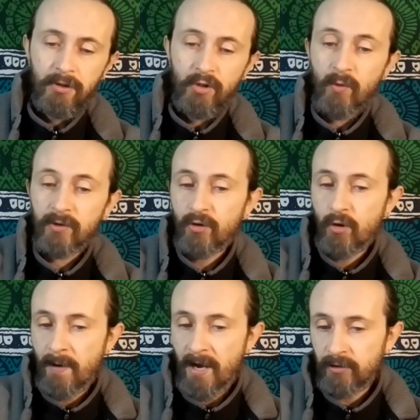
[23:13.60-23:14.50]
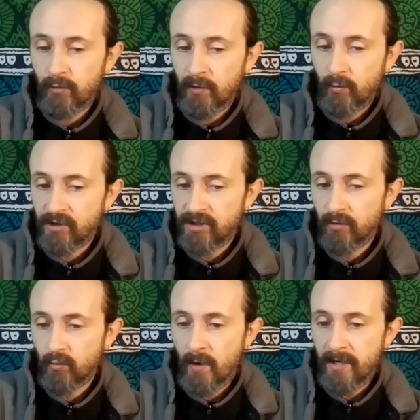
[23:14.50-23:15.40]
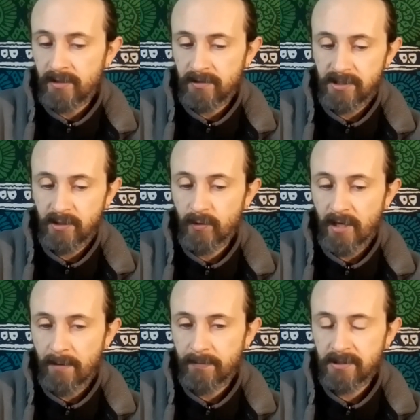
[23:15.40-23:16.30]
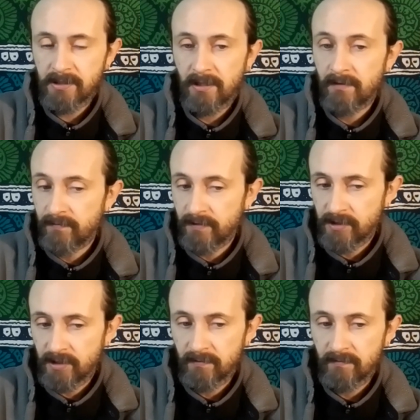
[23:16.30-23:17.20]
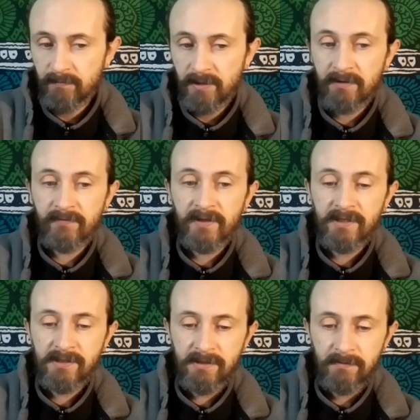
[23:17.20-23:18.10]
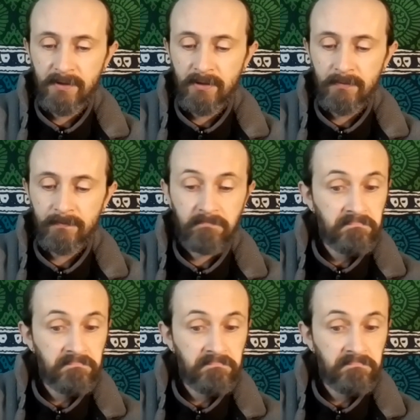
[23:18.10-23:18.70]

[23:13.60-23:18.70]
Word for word: Do you want to go back? Do you want to sit and wait? See what happens? See if this can get fixed? You know?